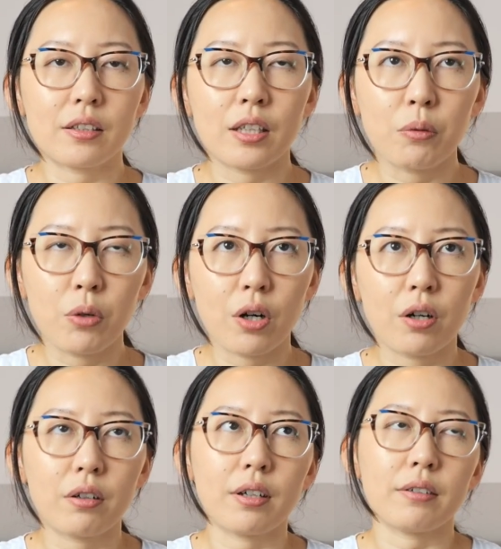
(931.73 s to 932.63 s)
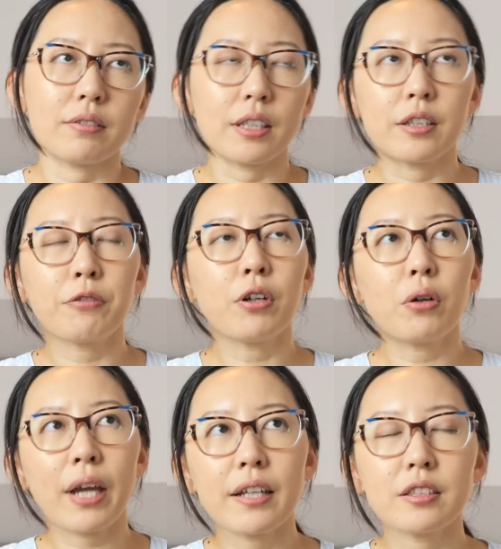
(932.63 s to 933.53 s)
they were in different
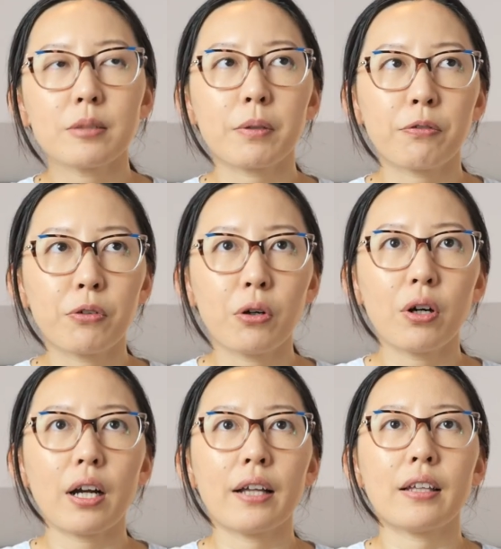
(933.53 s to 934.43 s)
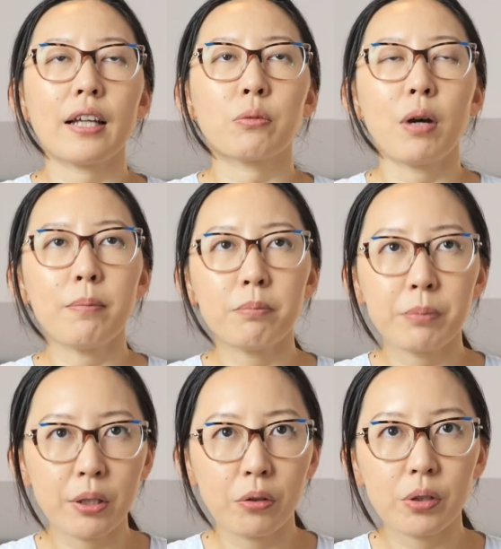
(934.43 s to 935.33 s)
locations before, and at one
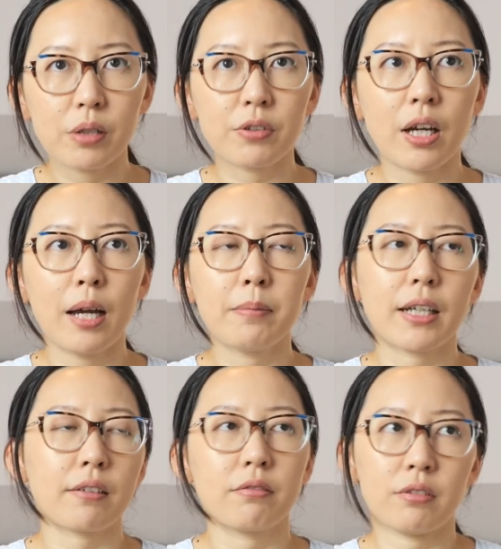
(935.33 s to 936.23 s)
period of time, like